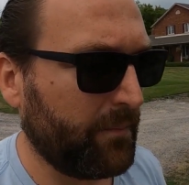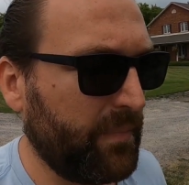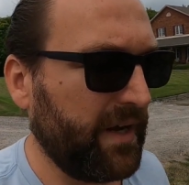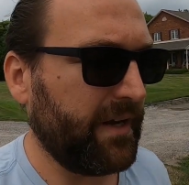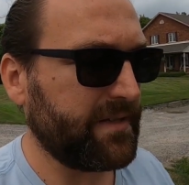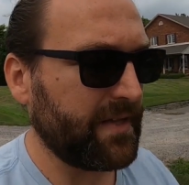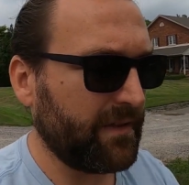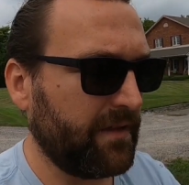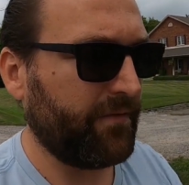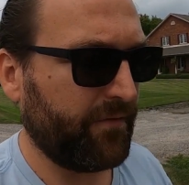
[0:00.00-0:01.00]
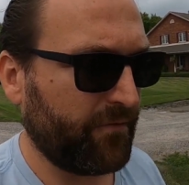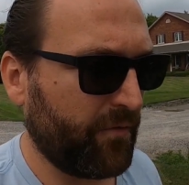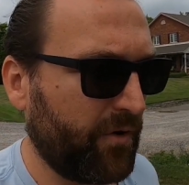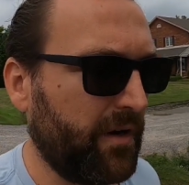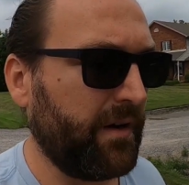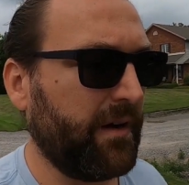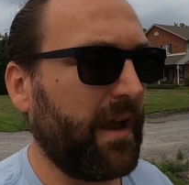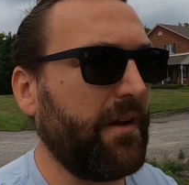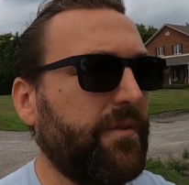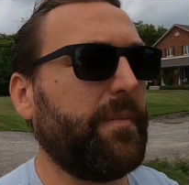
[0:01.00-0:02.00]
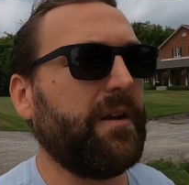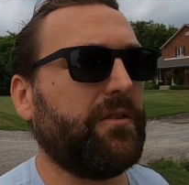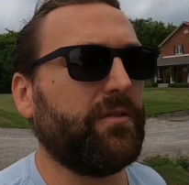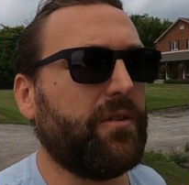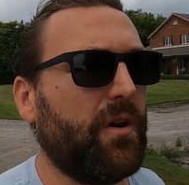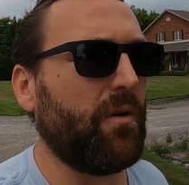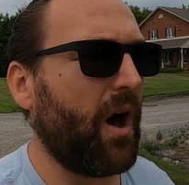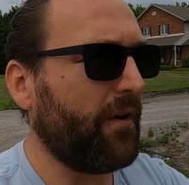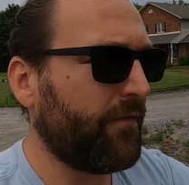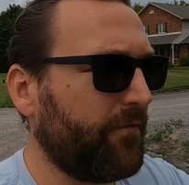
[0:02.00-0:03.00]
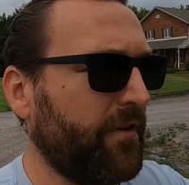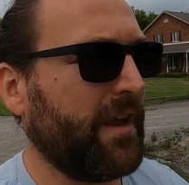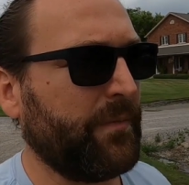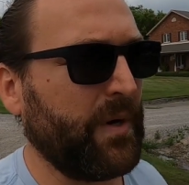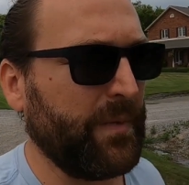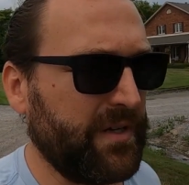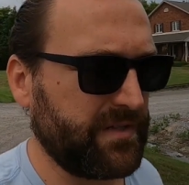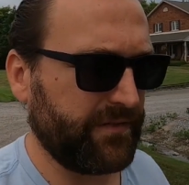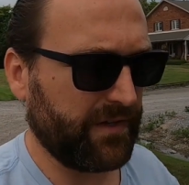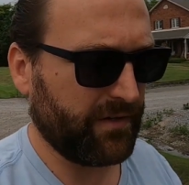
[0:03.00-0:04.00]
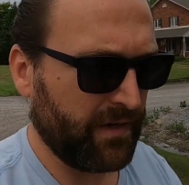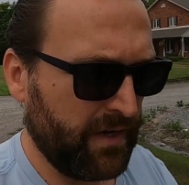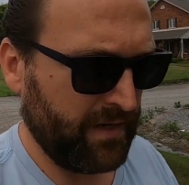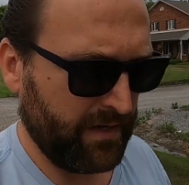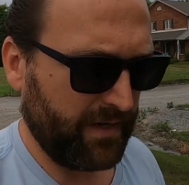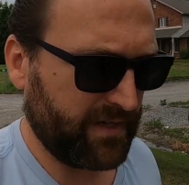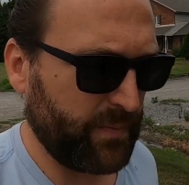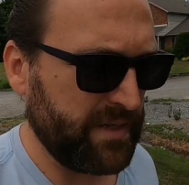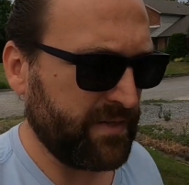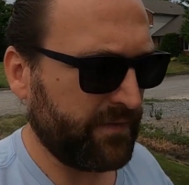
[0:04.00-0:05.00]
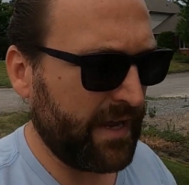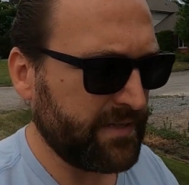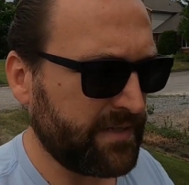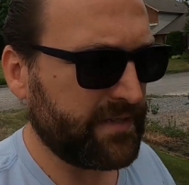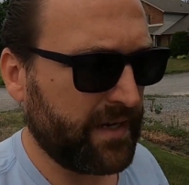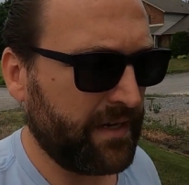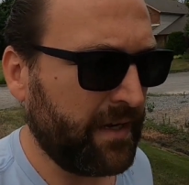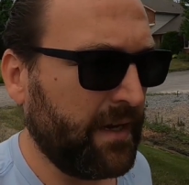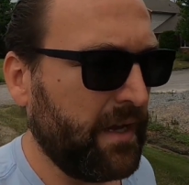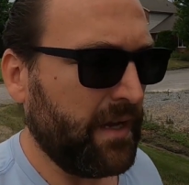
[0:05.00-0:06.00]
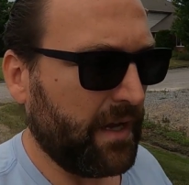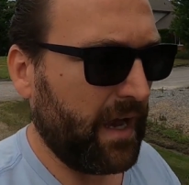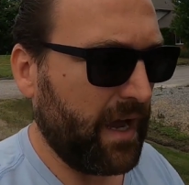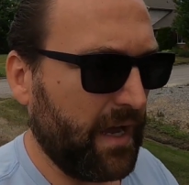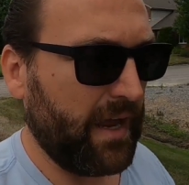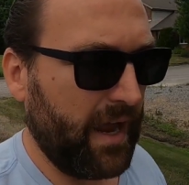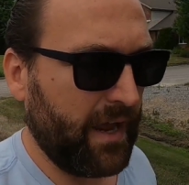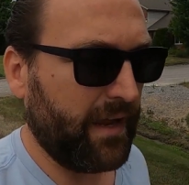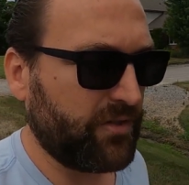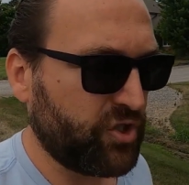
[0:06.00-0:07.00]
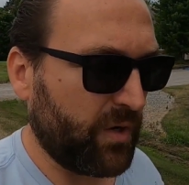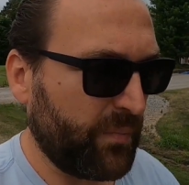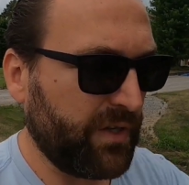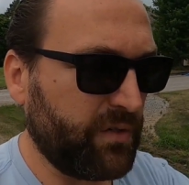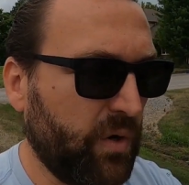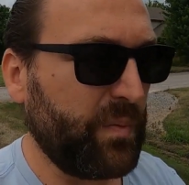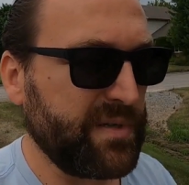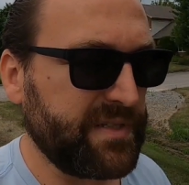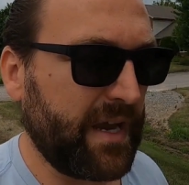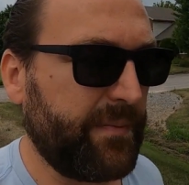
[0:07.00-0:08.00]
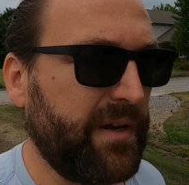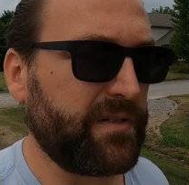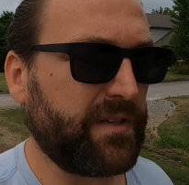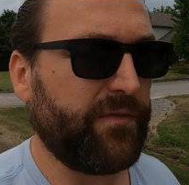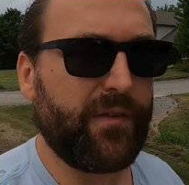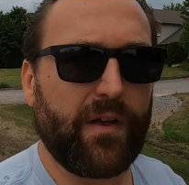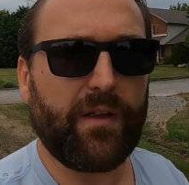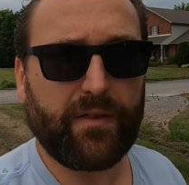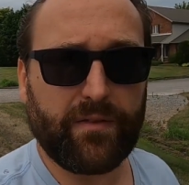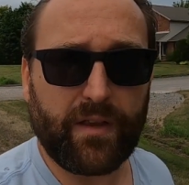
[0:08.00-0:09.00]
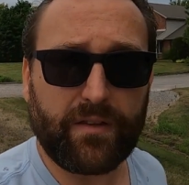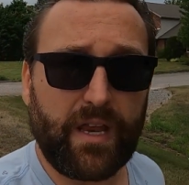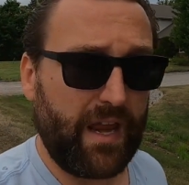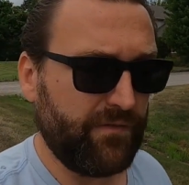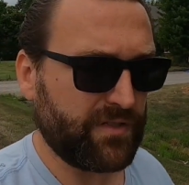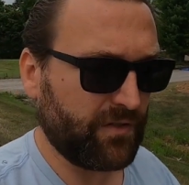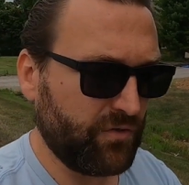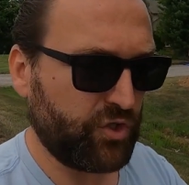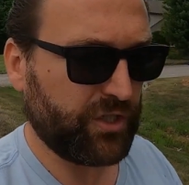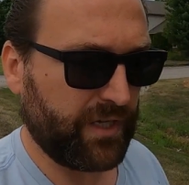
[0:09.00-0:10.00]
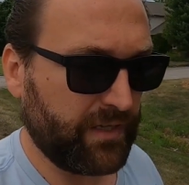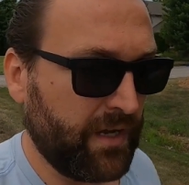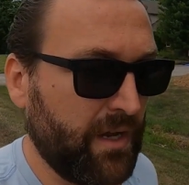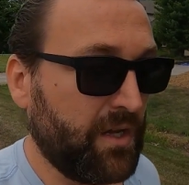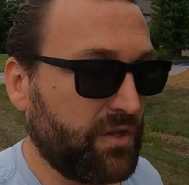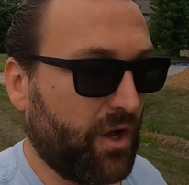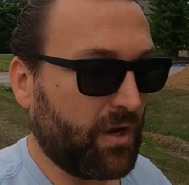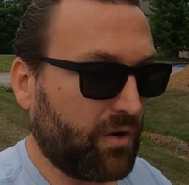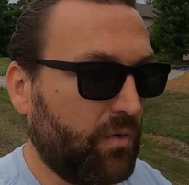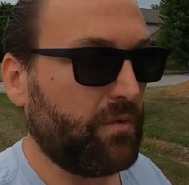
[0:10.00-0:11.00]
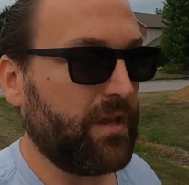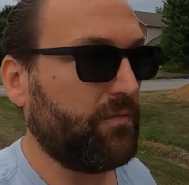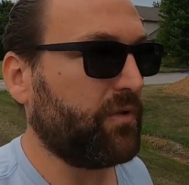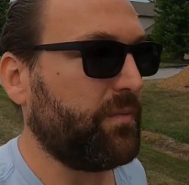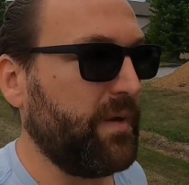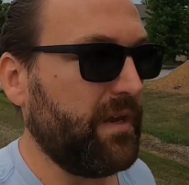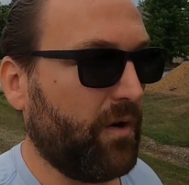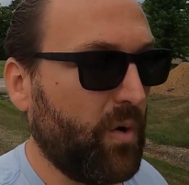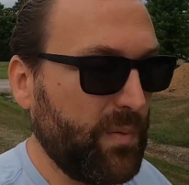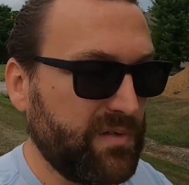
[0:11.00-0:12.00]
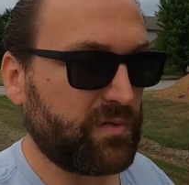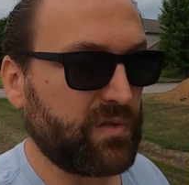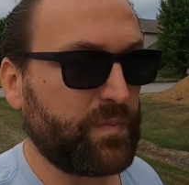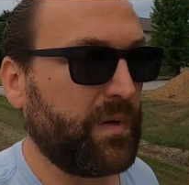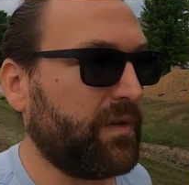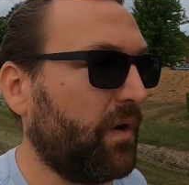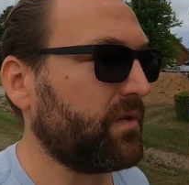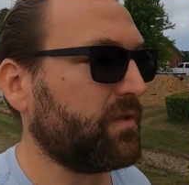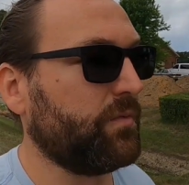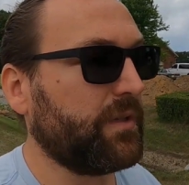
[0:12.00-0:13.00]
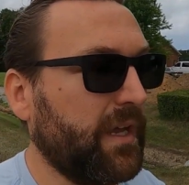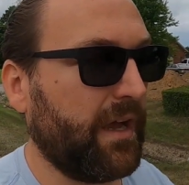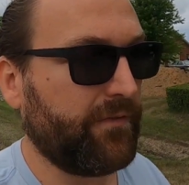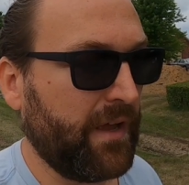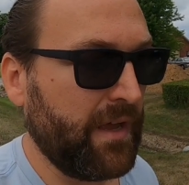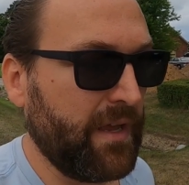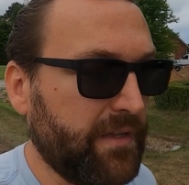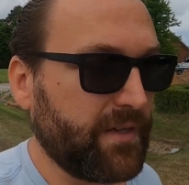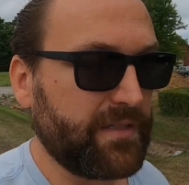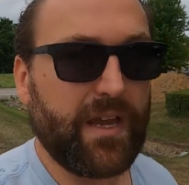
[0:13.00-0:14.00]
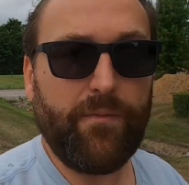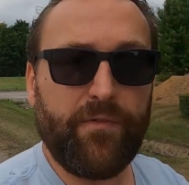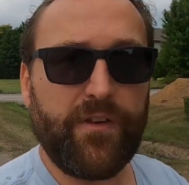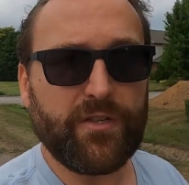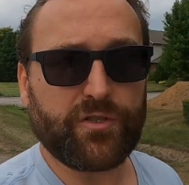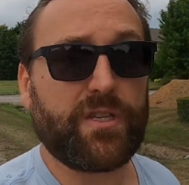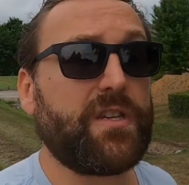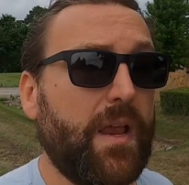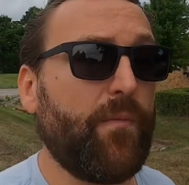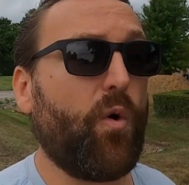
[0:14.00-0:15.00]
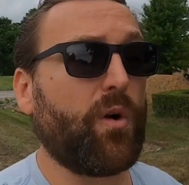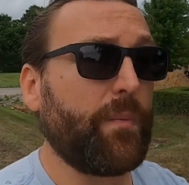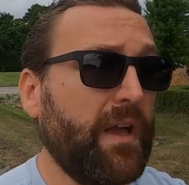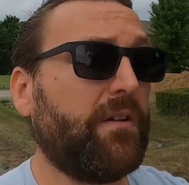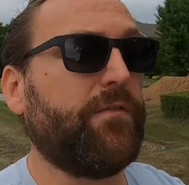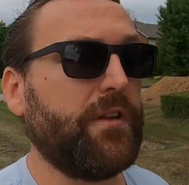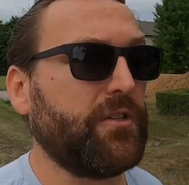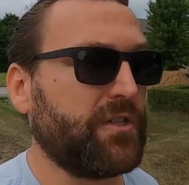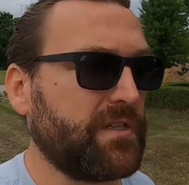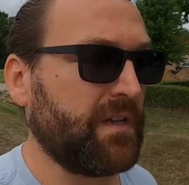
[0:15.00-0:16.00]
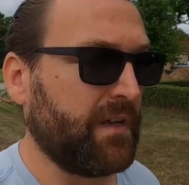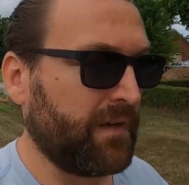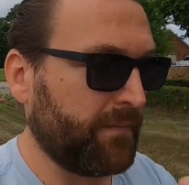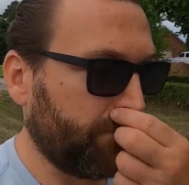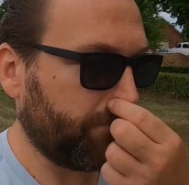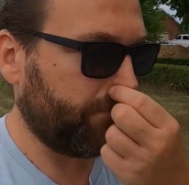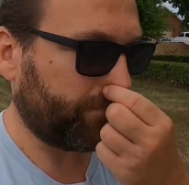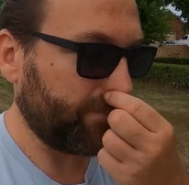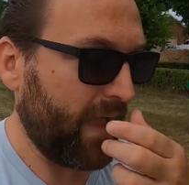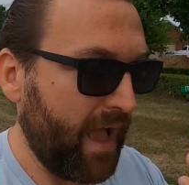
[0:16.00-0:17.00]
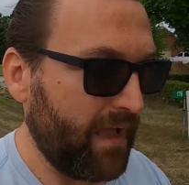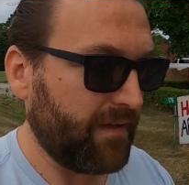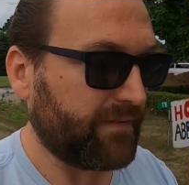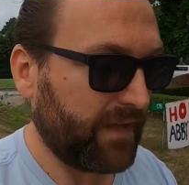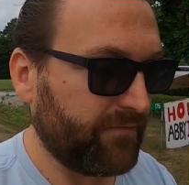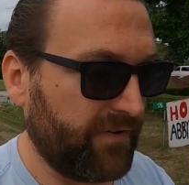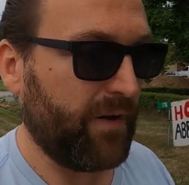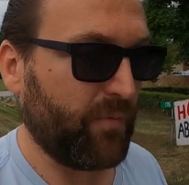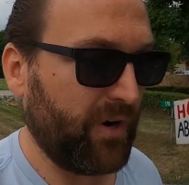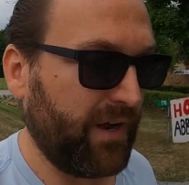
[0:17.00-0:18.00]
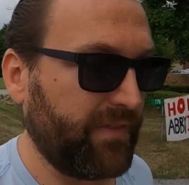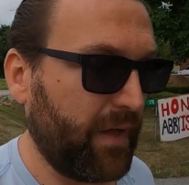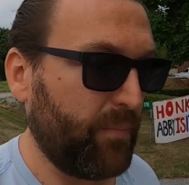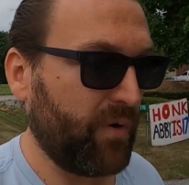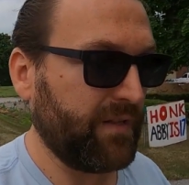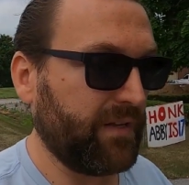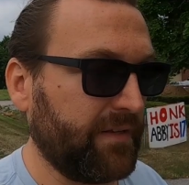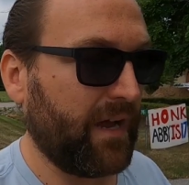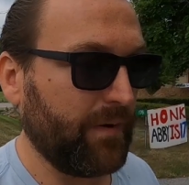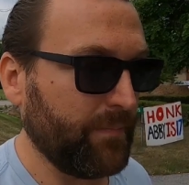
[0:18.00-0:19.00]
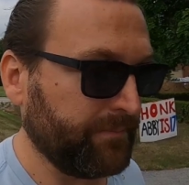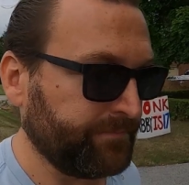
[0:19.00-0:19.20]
big incentive for everybody to go off of VMware because of their expensive licensing, and jump into OpenStack because it gave a solution that not only would be open source but also would have the same features, the same or better features than VMware at that point in time,